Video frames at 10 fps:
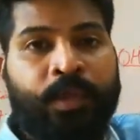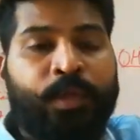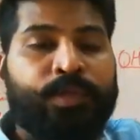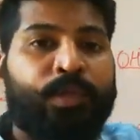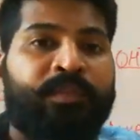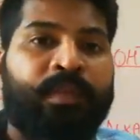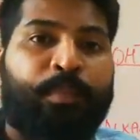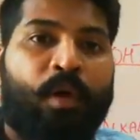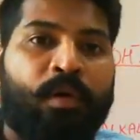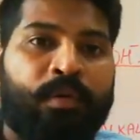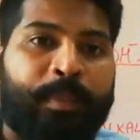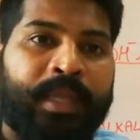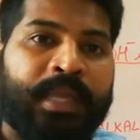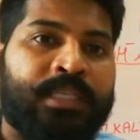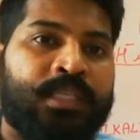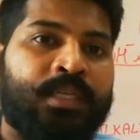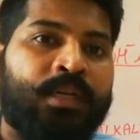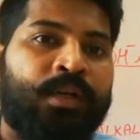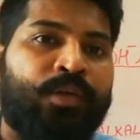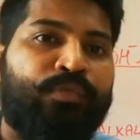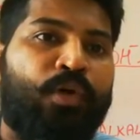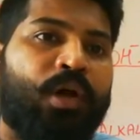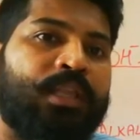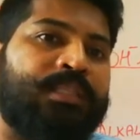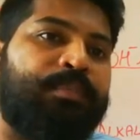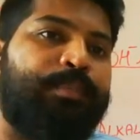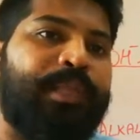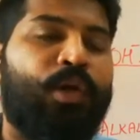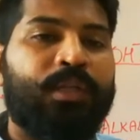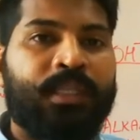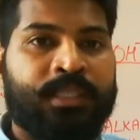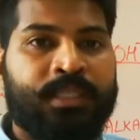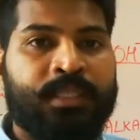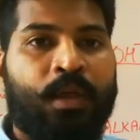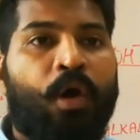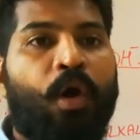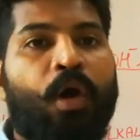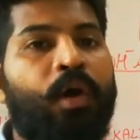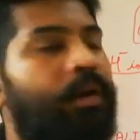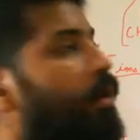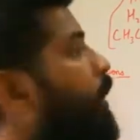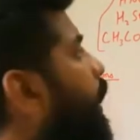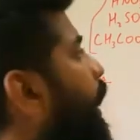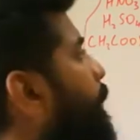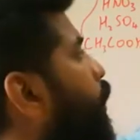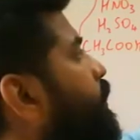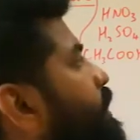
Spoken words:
So if the pH falls below this or above this